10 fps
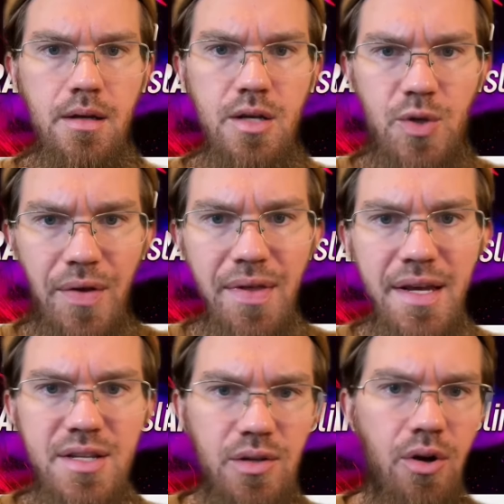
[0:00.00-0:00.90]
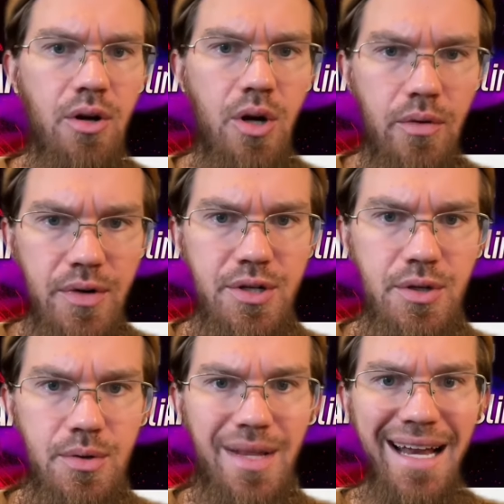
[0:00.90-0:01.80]
So I think it's long
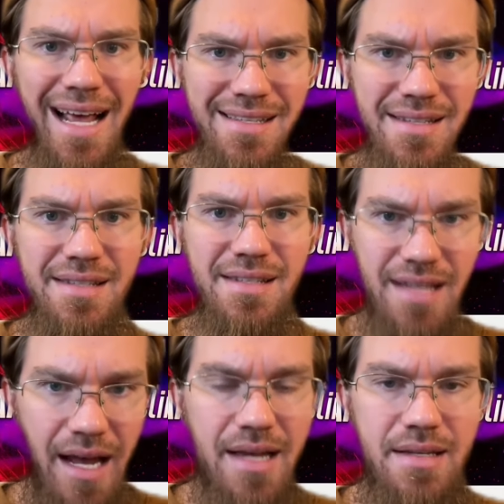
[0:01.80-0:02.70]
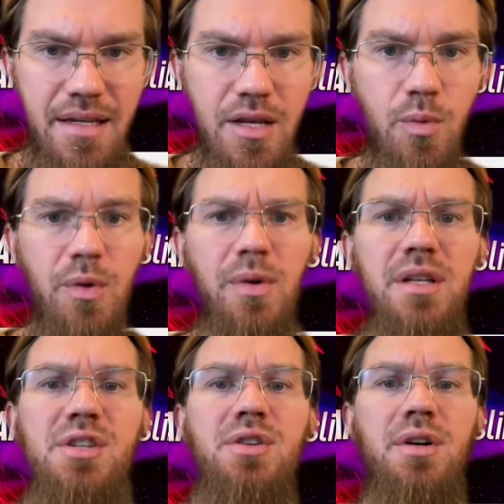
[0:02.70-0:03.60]
overdue that as a society, we
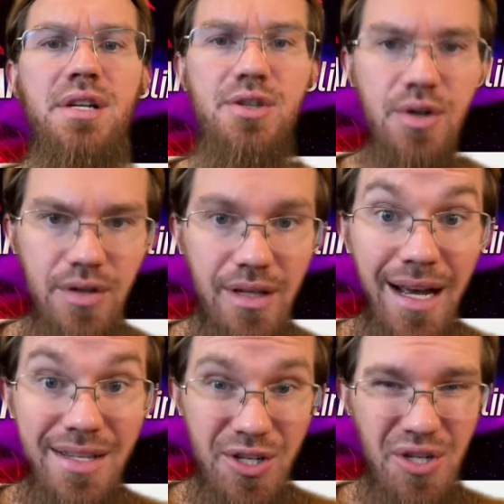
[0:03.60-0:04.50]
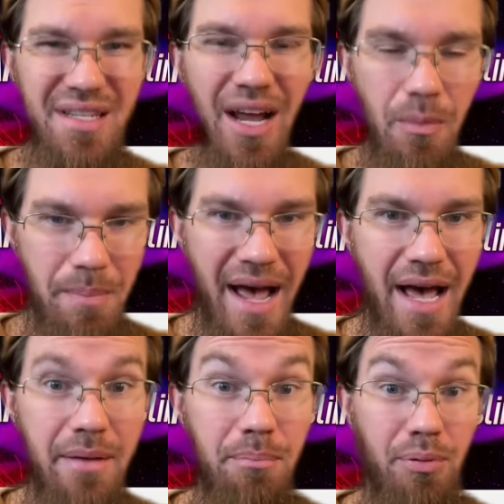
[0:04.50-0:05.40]
really start internalizing just how
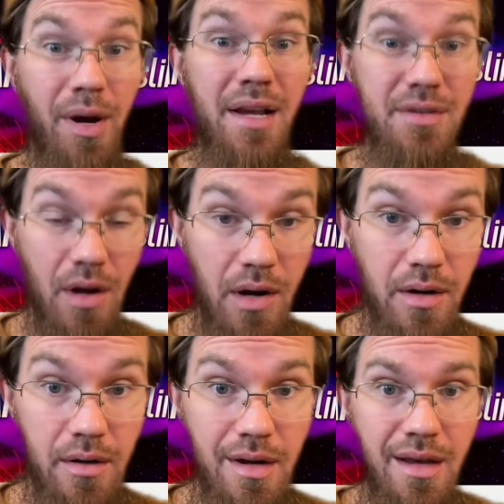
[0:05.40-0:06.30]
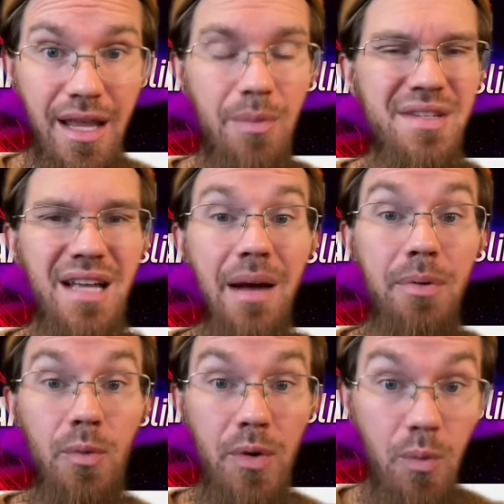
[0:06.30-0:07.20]
bad pranks are, that we
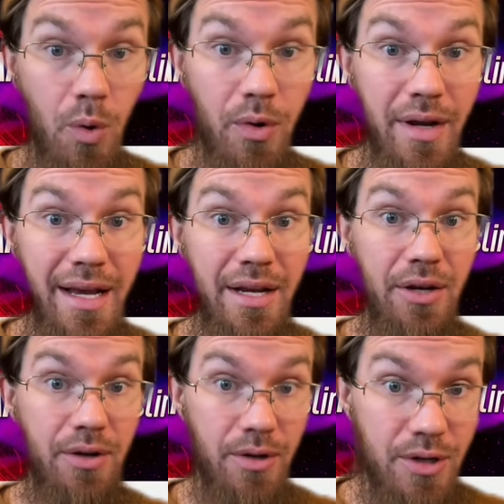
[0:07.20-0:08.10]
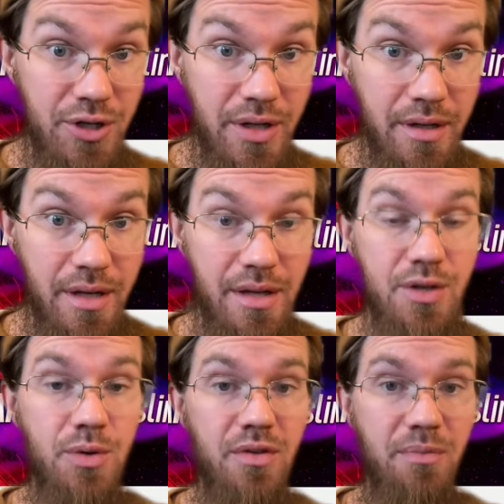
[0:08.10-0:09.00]
stop rewarding and encouraging
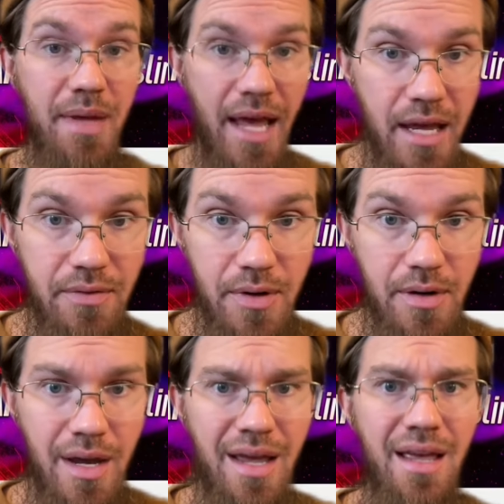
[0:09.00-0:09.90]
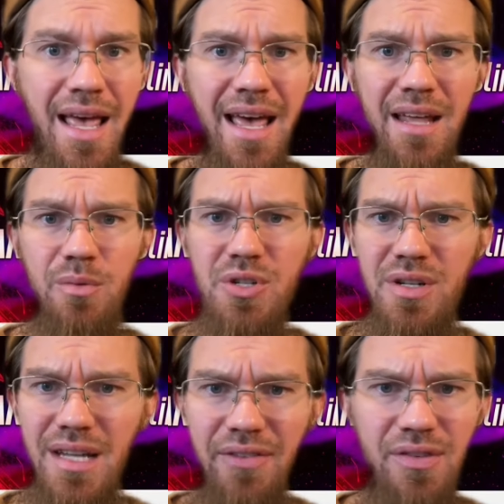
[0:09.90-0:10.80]
this sort of behavior. And we
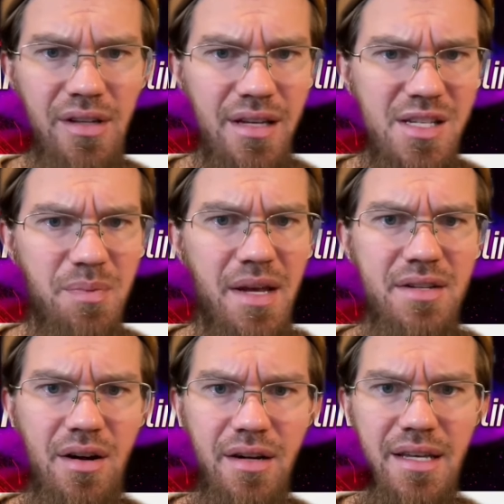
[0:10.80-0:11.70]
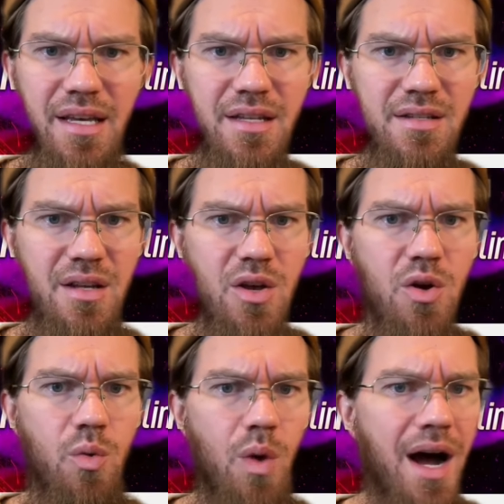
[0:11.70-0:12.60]
should definitely explain to our kids
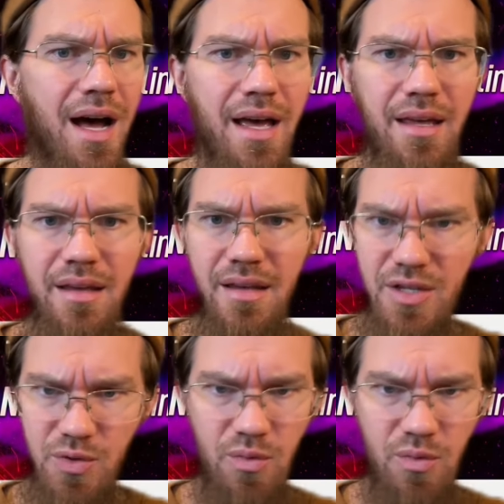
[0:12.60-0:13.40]
why it's